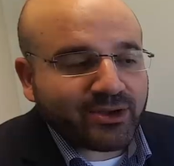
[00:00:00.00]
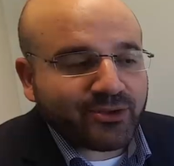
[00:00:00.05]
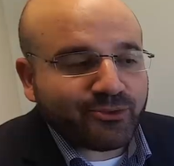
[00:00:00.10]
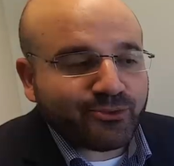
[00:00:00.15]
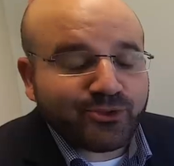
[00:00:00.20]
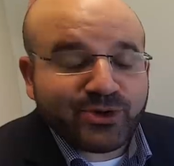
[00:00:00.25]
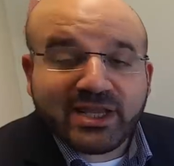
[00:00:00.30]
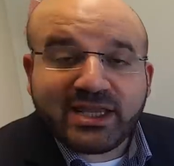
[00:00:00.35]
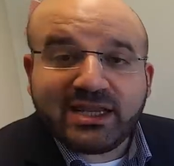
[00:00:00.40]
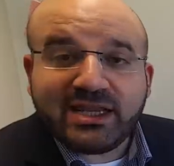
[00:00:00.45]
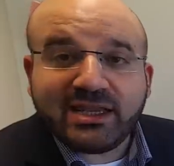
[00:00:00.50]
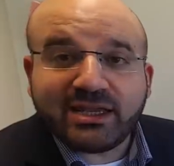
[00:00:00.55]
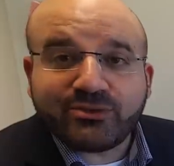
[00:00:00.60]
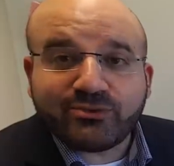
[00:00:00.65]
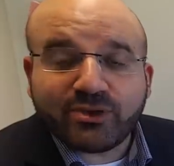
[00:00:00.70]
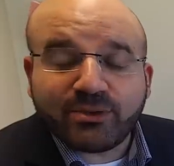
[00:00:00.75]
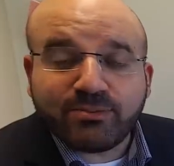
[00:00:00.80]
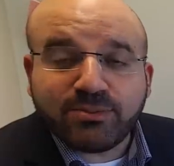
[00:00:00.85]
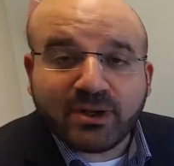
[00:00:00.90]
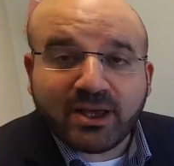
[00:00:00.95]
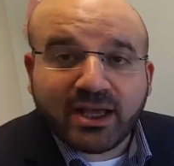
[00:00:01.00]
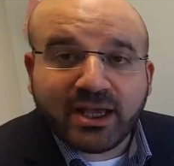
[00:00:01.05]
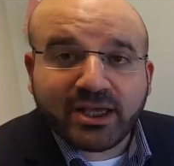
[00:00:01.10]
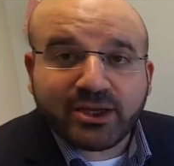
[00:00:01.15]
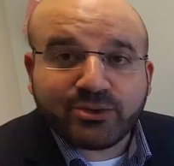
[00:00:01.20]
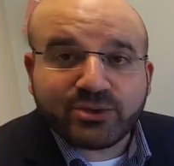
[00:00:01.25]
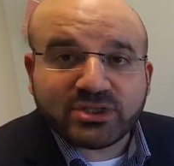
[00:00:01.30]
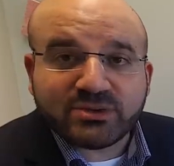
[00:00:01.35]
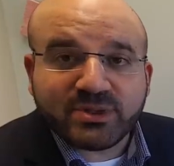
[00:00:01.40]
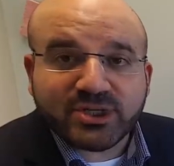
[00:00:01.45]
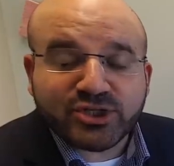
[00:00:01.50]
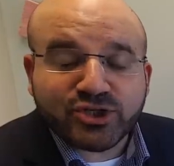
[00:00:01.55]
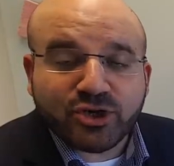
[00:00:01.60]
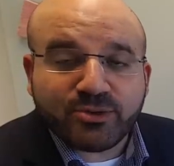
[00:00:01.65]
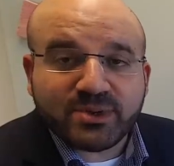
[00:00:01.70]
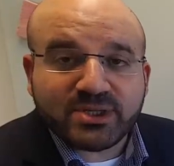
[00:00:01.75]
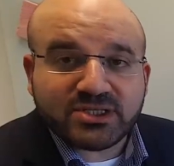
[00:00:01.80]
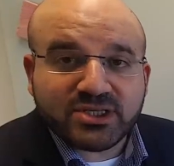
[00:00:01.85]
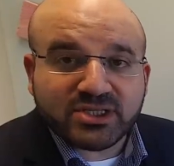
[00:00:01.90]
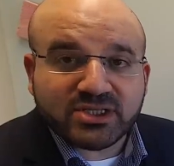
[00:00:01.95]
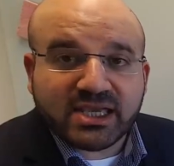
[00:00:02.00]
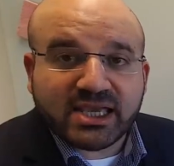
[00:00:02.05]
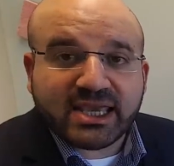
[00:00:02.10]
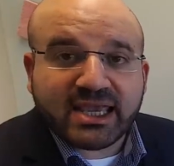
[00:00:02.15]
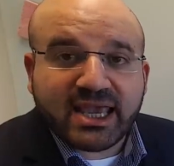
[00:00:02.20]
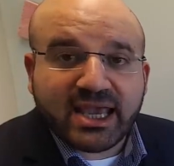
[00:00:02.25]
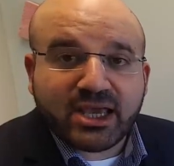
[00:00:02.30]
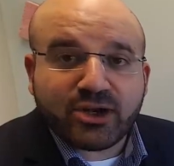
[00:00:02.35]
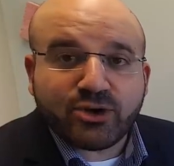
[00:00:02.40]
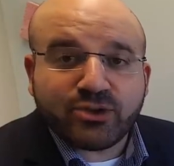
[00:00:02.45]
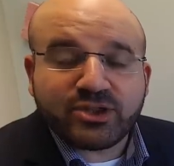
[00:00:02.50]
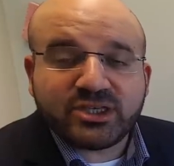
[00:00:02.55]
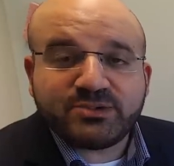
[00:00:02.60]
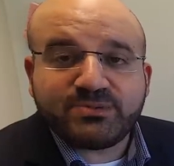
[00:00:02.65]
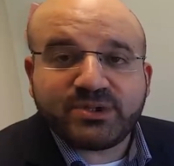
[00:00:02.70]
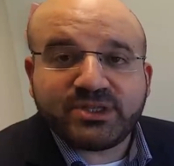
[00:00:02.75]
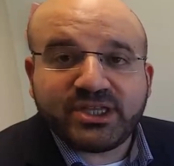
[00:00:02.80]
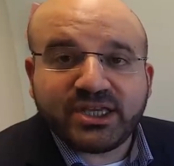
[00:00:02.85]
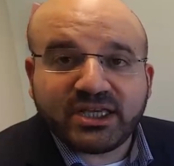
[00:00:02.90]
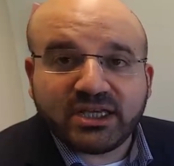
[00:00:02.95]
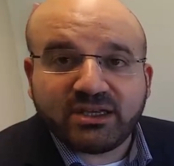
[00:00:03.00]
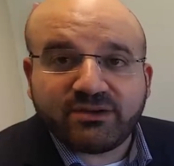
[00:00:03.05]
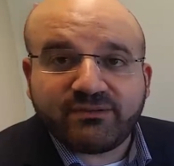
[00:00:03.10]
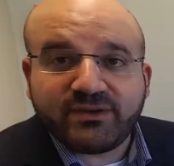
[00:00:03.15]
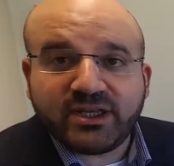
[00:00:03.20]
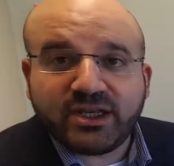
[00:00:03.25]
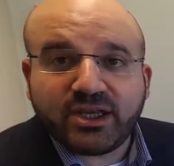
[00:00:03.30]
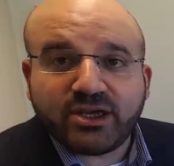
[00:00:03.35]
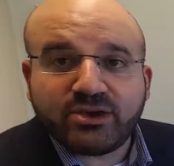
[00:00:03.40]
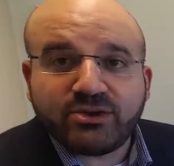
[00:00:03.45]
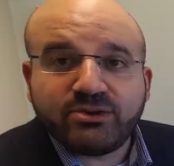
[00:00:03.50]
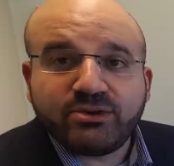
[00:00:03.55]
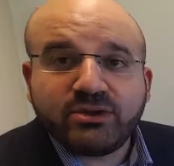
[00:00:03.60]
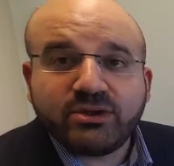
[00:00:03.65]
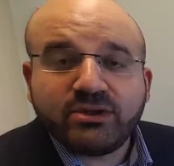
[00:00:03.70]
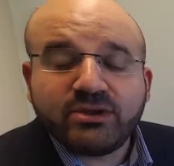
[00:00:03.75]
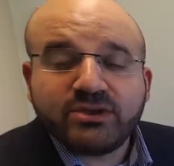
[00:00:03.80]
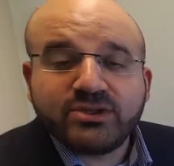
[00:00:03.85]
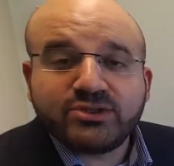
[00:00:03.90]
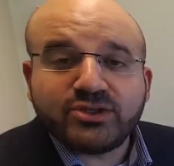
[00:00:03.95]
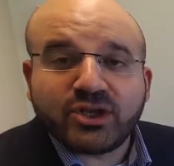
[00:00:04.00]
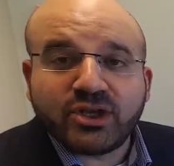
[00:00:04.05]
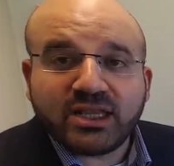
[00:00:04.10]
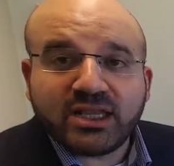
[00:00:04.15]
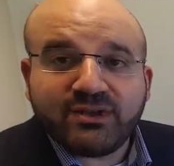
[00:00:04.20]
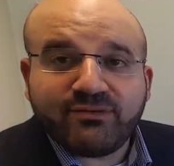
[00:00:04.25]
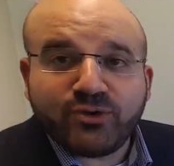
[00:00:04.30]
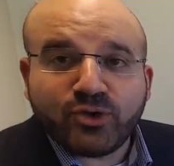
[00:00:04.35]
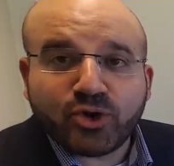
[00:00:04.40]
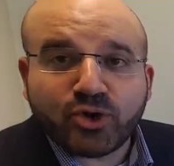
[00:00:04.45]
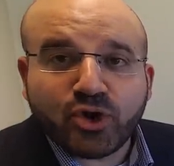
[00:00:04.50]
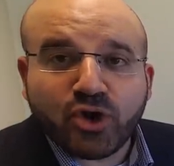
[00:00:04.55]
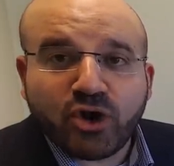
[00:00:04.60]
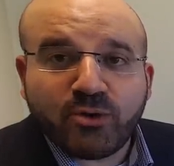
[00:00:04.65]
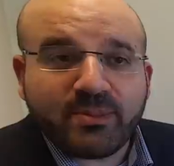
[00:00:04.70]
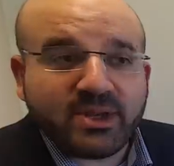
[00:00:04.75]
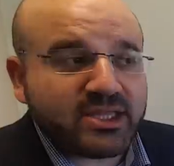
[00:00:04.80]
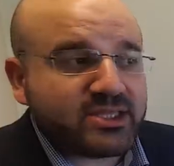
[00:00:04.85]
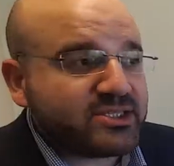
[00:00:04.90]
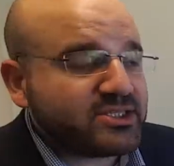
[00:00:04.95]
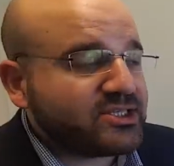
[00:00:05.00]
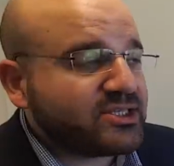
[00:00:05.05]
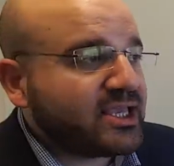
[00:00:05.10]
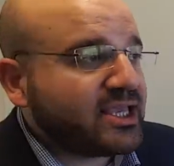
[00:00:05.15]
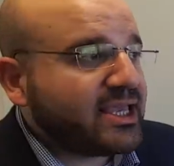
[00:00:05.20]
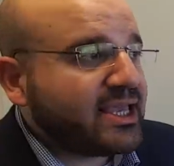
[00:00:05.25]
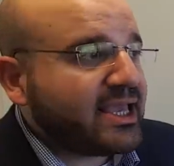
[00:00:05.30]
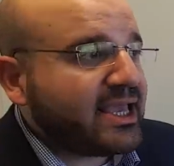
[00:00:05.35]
reading and replying to as much comments as I can on this particular video. So leave your comments.